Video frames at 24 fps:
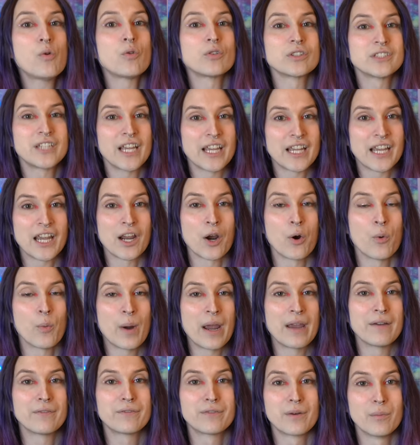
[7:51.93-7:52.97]
or taking
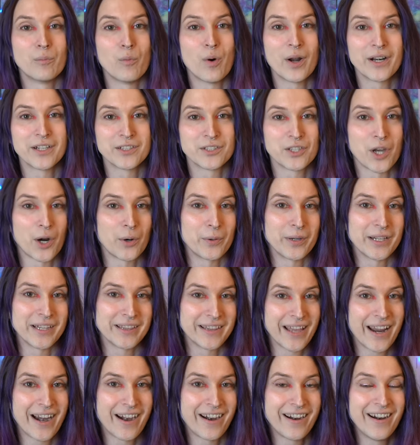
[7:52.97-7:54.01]
away from what is already
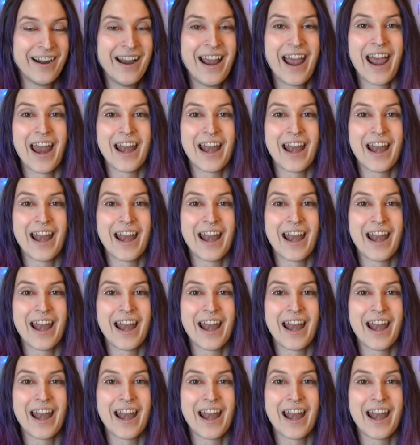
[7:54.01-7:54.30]
there?